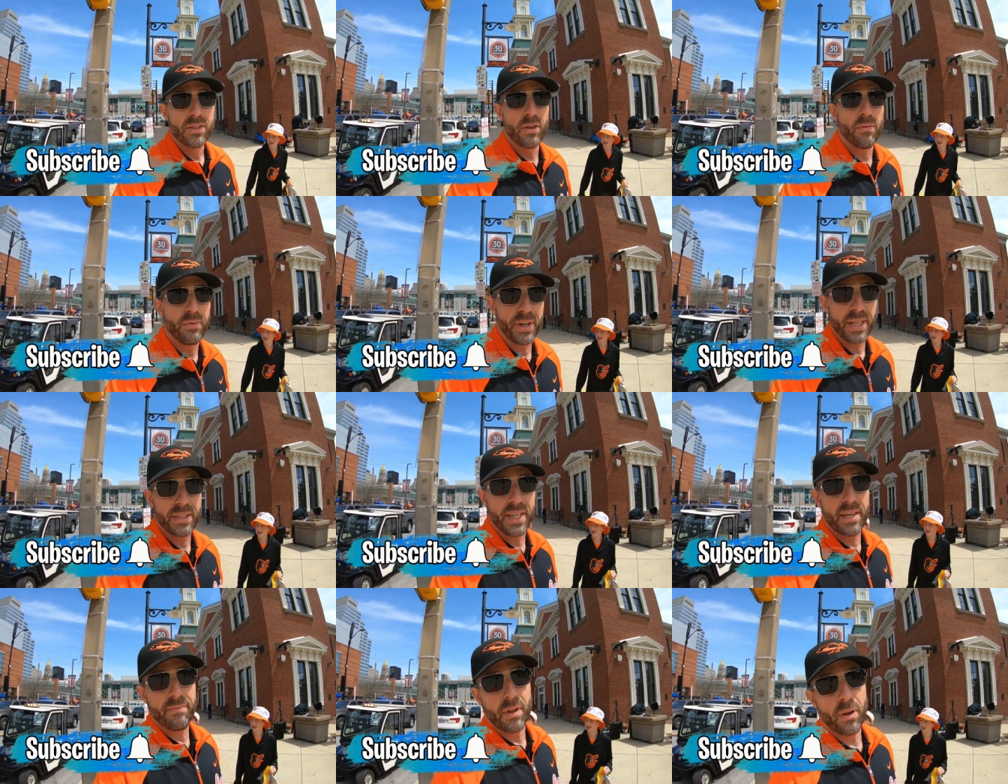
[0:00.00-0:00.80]
Don't forget
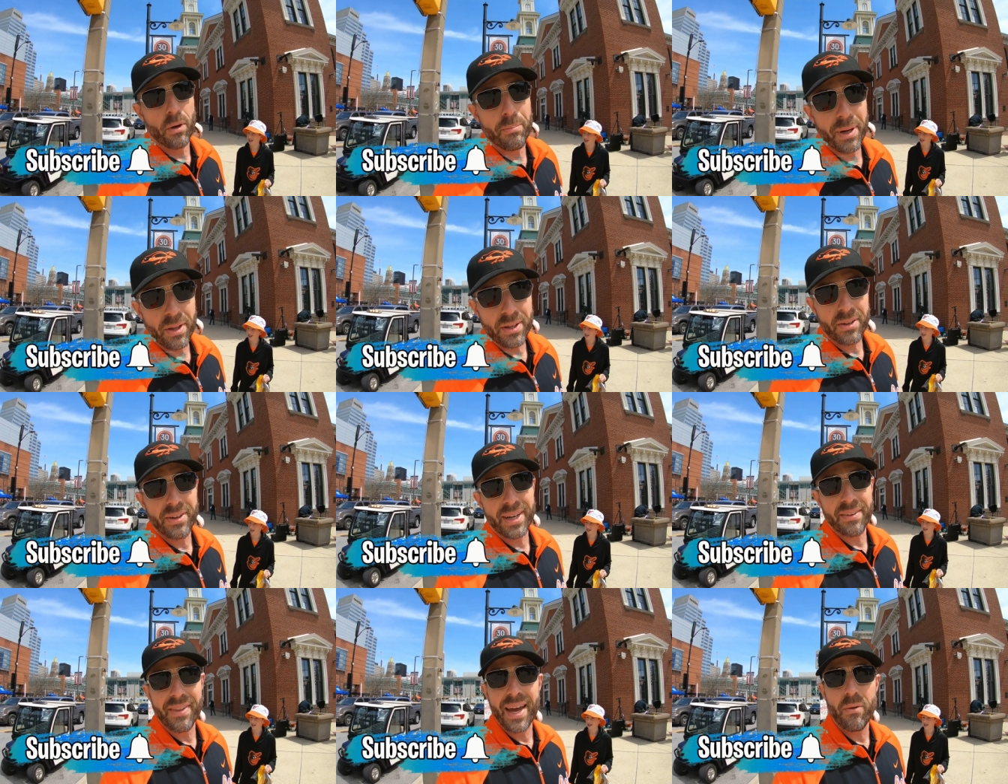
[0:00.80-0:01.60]
to give the little bell a
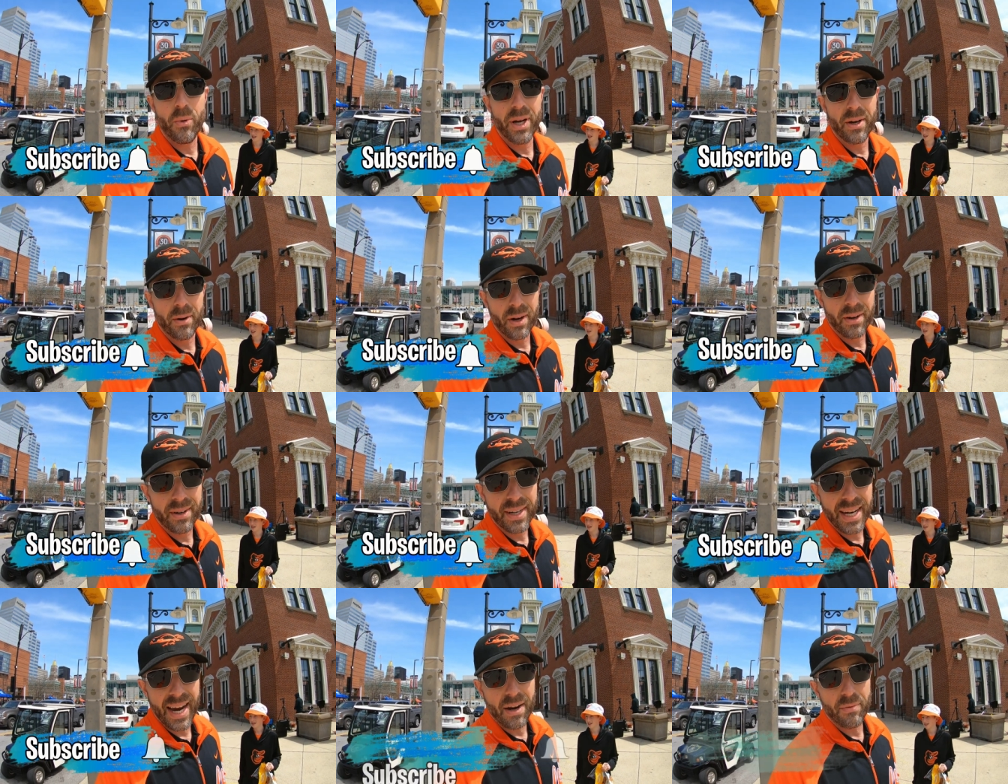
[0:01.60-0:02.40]
click. That way you're
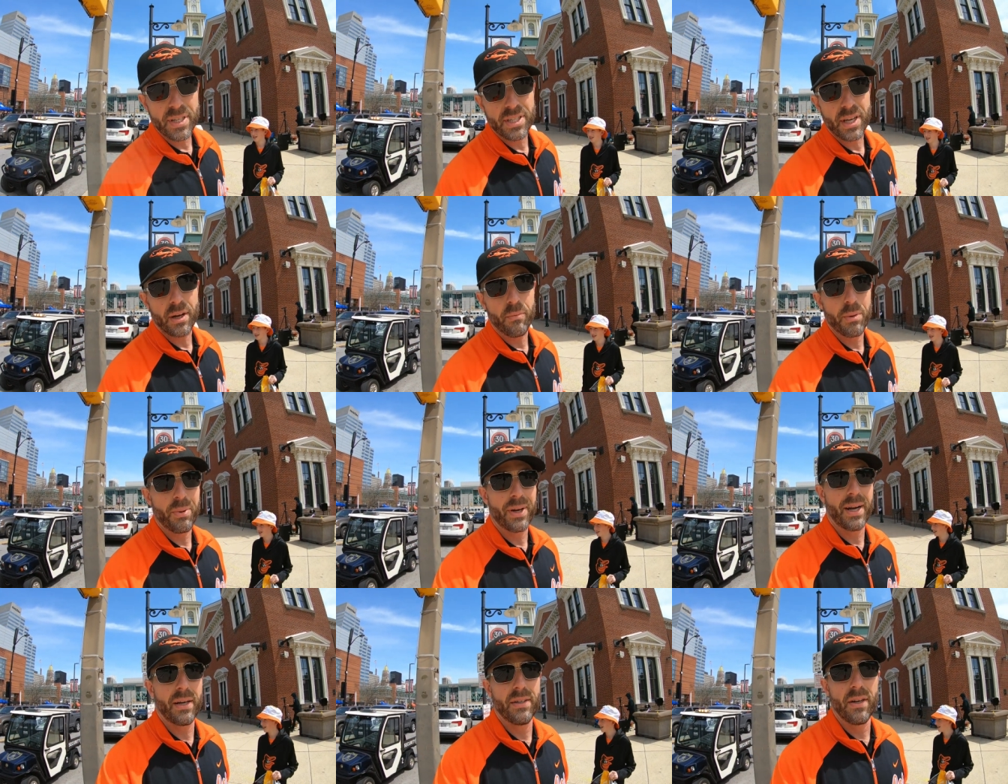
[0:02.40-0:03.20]
alerted every time we
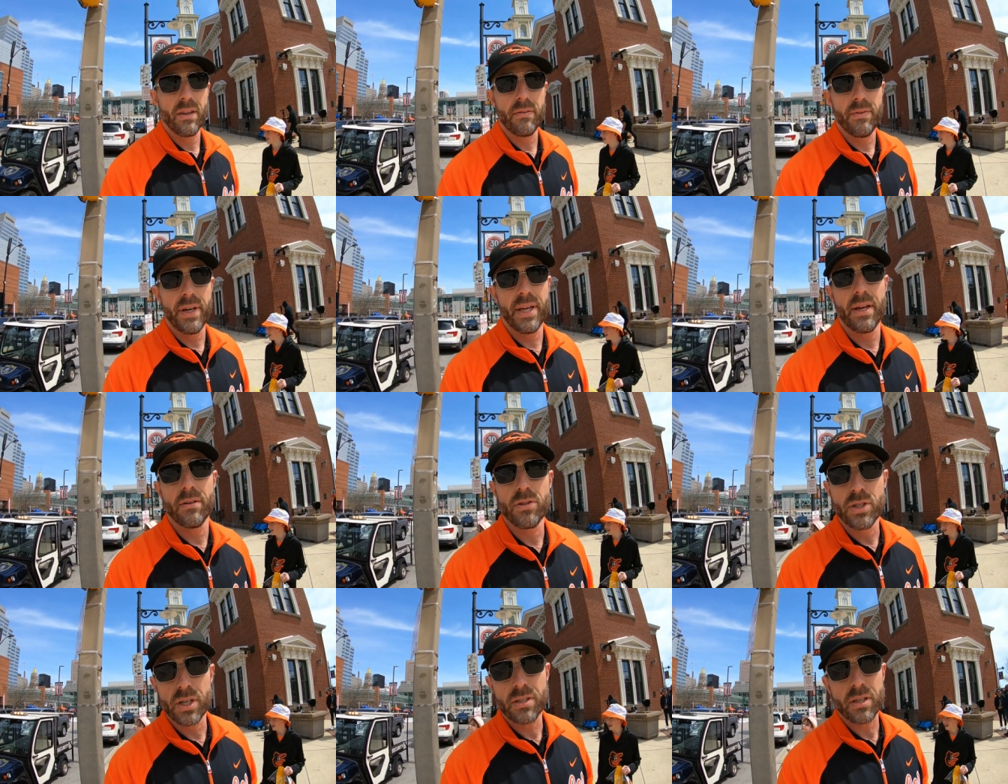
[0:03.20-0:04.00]
put out another
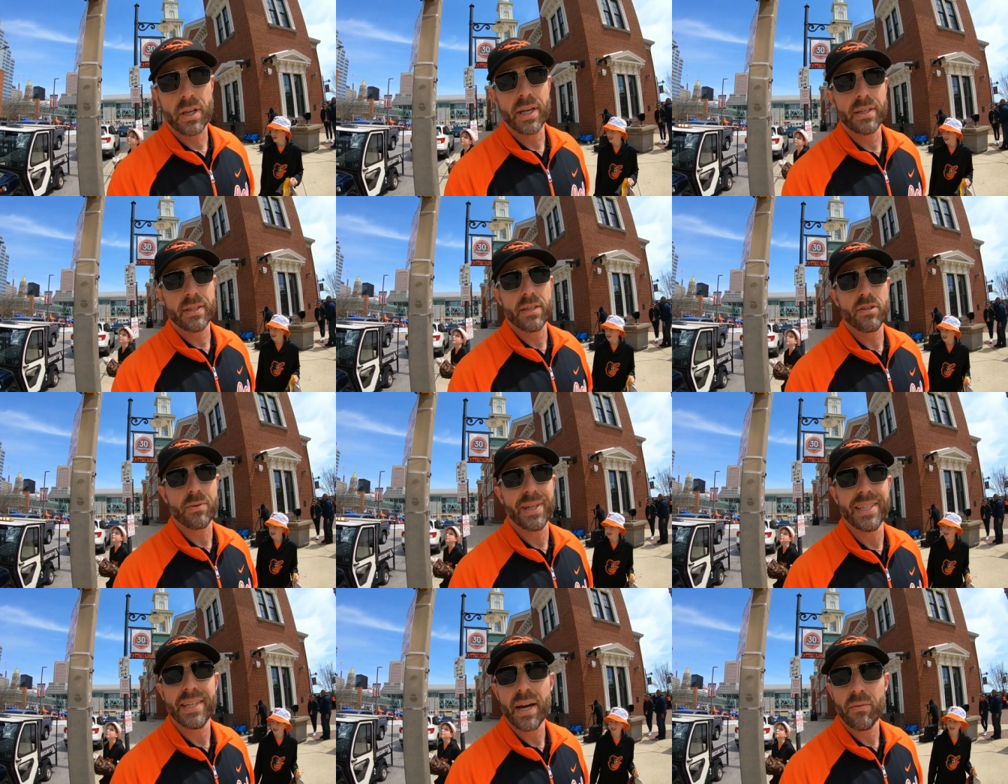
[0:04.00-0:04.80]
video just like this one.